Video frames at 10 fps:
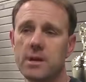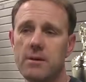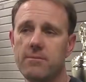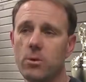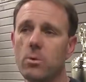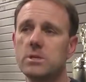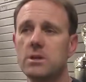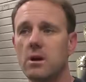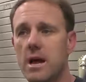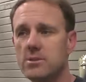the top 4,
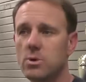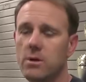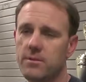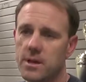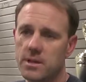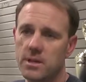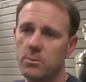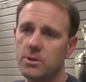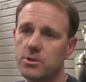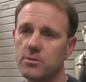which is our last qualifying
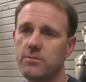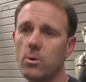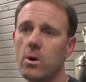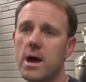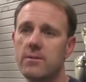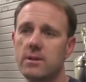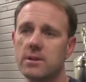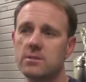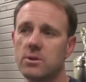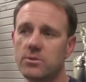heat. We took 4 out of it
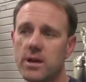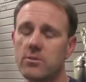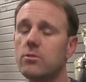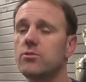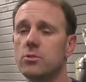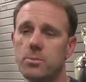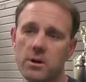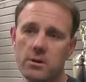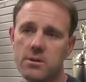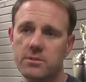because those guys were
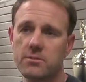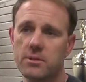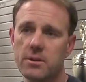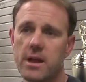super aggressive with their